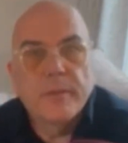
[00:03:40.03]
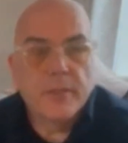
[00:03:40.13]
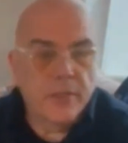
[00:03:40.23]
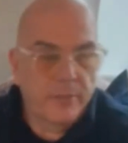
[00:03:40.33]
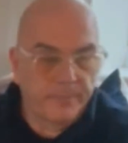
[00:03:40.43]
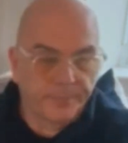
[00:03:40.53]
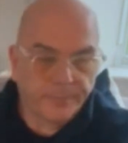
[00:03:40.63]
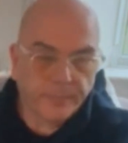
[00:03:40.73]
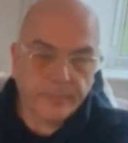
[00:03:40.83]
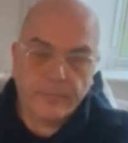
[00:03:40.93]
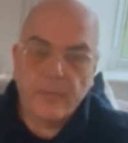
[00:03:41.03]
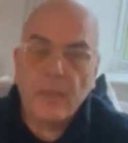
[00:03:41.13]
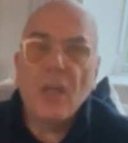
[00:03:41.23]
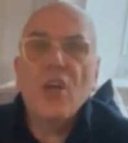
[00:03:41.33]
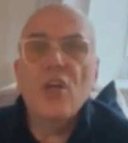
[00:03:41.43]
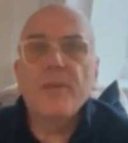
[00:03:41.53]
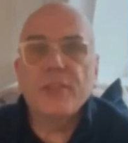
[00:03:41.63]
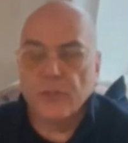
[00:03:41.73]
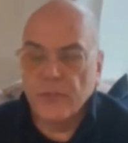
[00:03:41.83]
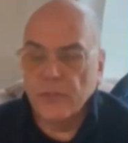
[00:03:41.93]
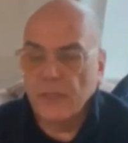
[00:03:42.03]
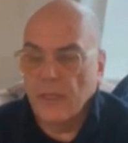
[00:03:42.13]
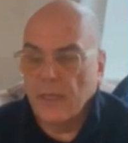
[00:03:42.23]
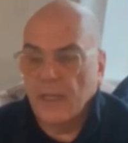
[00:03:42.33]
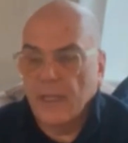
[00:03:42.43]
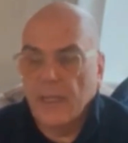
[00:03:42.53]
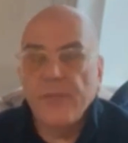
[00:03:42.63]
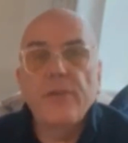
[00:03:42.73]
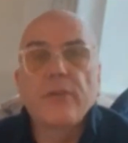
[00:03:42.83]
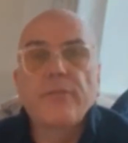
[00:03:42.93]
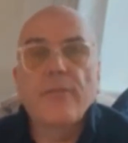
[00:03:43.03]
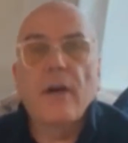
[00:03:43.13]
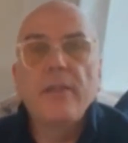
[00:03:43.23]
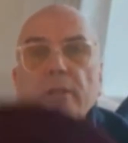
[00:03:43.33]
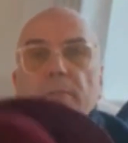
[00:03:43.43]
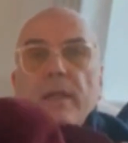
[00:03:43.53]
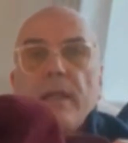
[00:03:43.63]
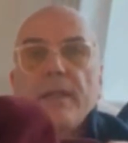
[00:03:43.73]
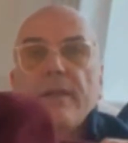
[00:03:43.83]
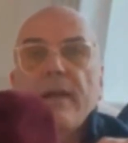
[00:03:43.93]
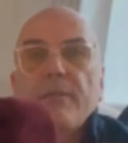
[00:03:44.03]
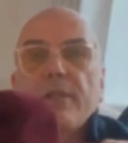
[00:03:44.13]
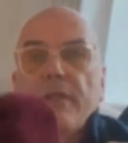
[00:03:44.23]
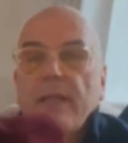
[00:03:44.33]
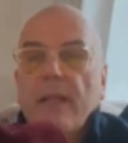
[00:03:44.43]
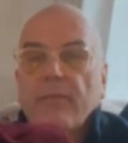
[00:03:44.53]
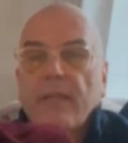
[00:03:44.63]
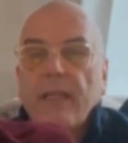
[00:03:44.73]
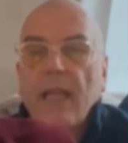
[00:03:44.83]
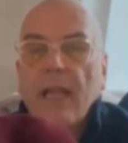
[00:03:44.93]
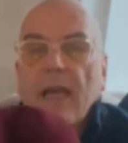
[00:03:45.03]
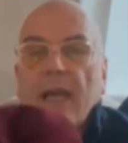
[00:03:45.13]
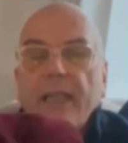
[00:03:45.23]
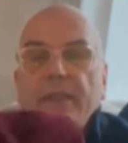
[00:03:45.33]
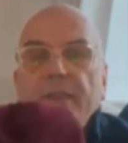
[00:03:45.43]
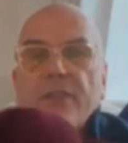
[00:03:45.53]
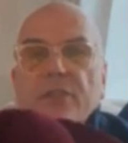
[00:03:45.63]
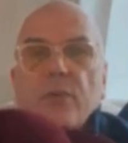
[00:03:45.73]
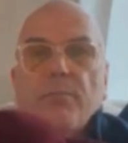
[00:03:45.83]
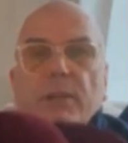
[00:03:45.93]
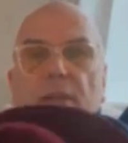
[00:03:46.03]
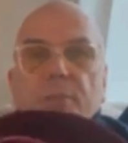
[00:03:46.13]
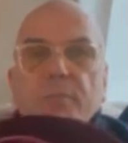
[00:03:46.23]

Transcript: So Herbert Jonhson, if you can find them, they're absolutely lovely, and in this sort of plush